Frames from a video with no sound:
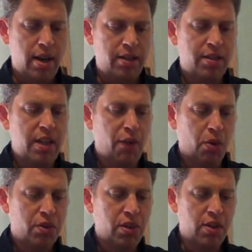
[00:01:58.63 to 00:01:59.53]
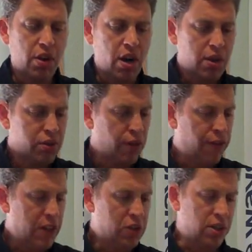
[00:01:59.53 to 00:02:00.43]
Steve Olson is also
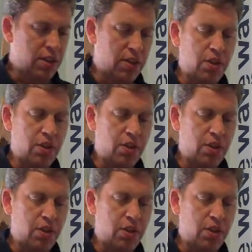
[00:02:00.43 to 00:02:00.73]
featured in this